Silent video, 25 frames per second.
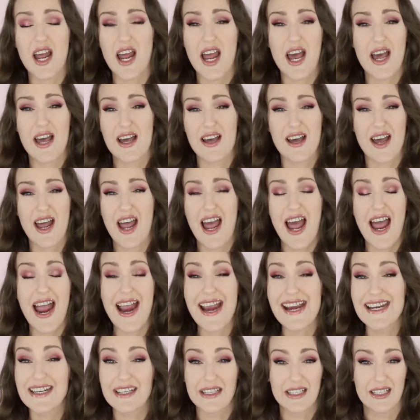I I
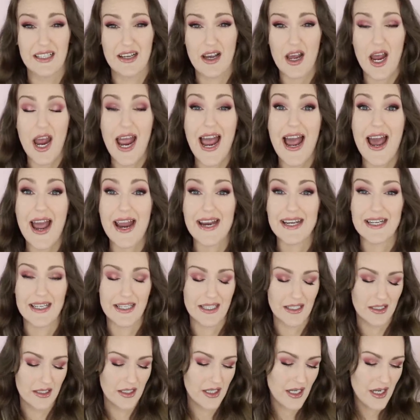hate it. I hate
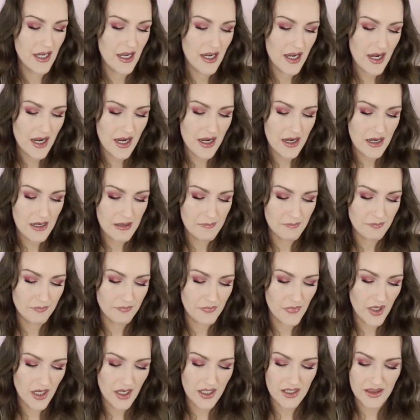it.
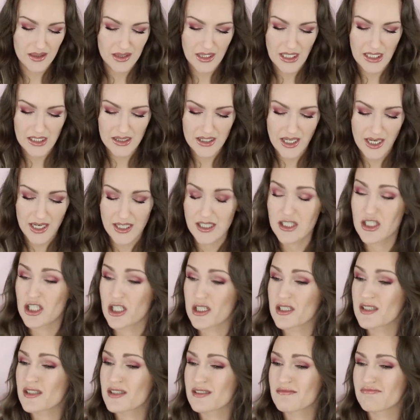Um, I think they
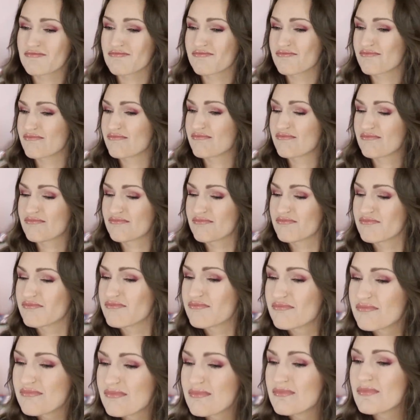just
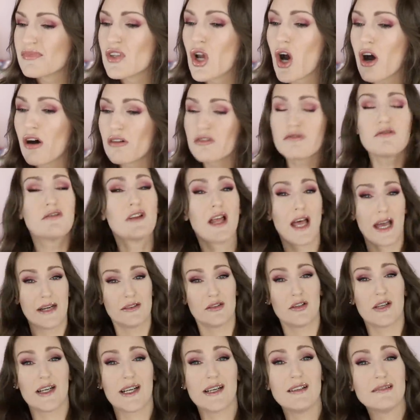not
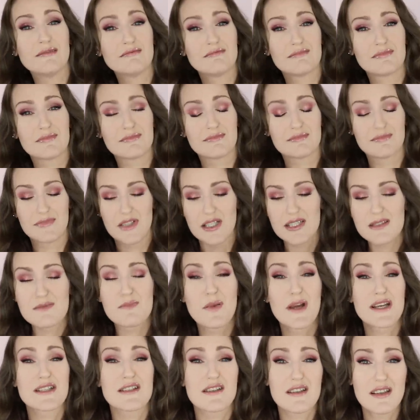flattering,
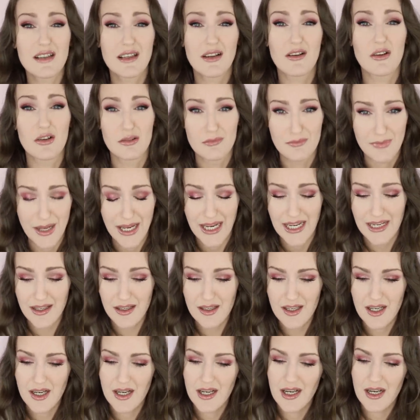especially on me.